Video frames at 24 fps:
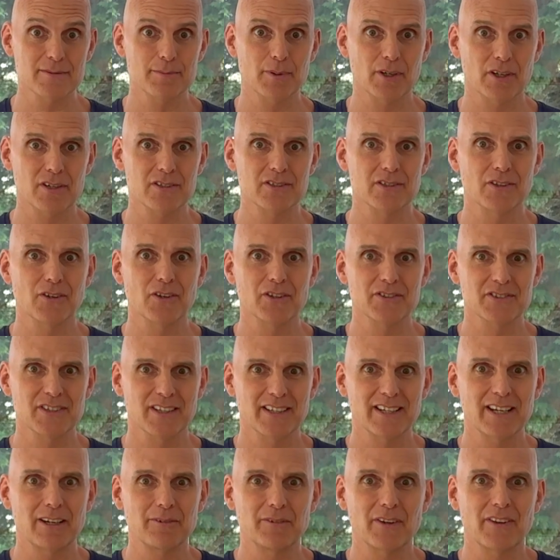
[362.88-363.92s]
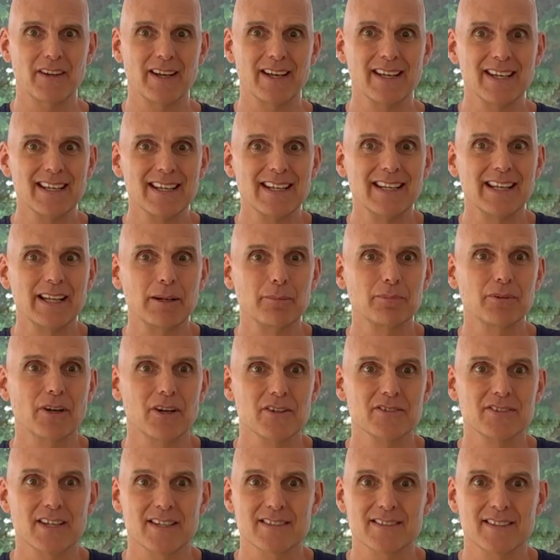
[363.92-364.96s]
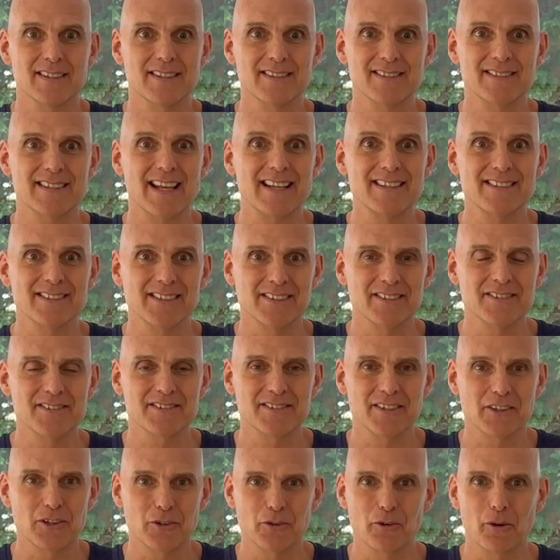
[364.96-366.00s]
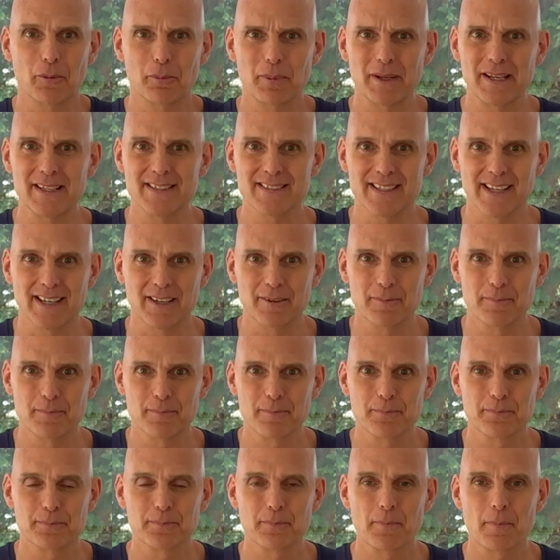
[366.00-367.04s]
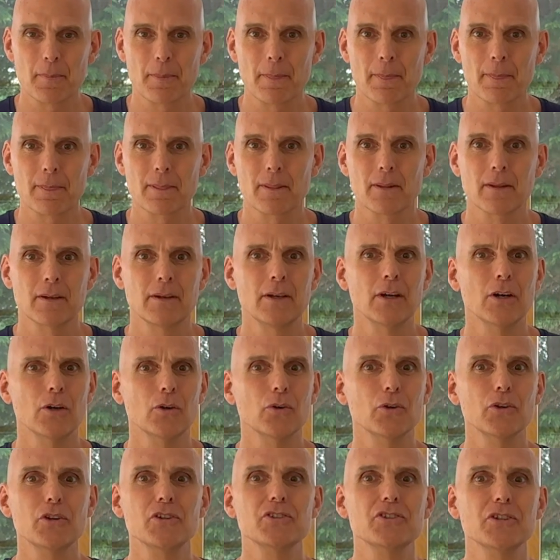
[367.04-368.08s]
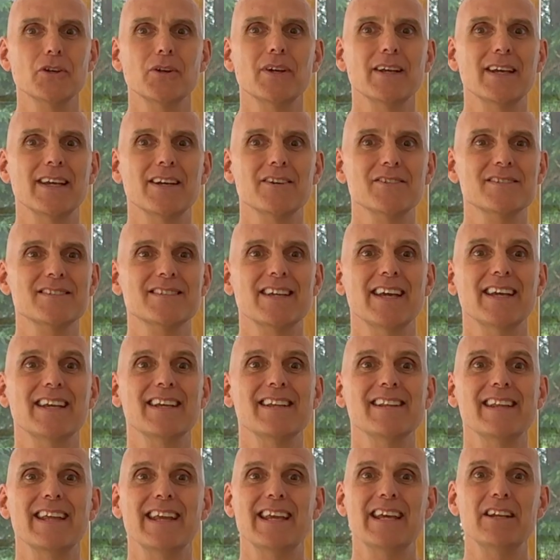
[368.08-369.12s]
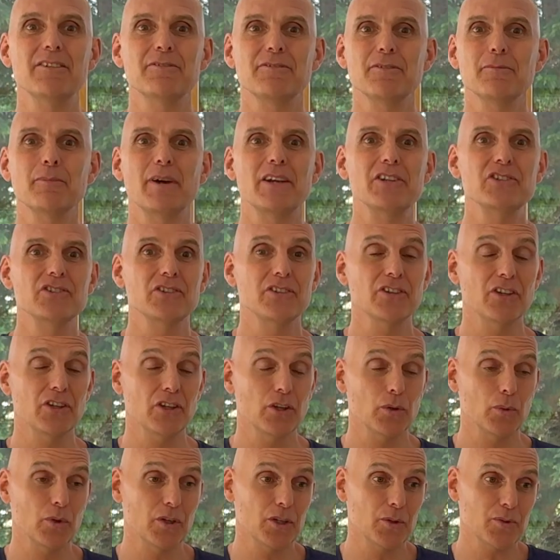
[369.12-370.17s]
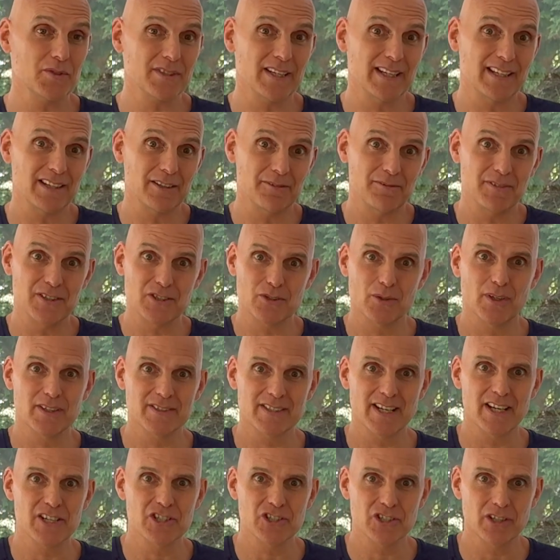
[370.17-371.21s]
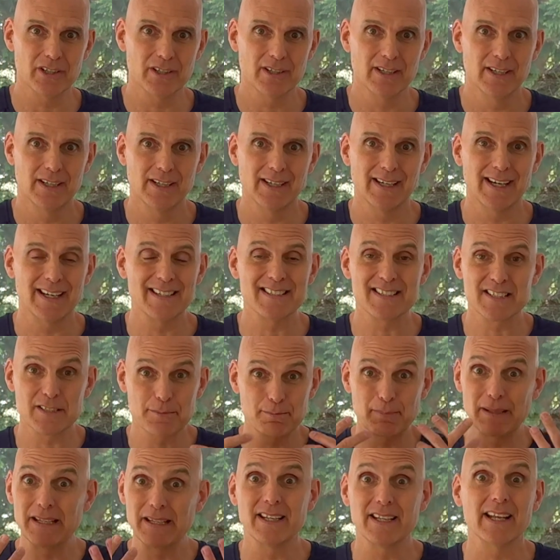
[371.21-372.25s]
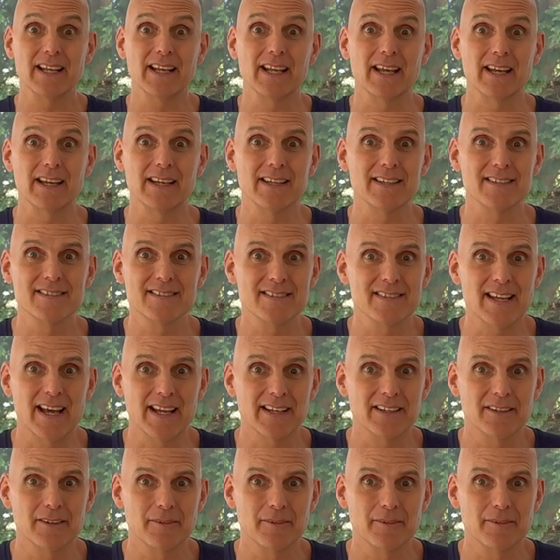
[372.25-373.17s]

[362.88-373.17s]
because you've got to cover the healing process in the sentence that you're repeating. All you're doing here is taking the information that you were using in the visualization and speaking it instead.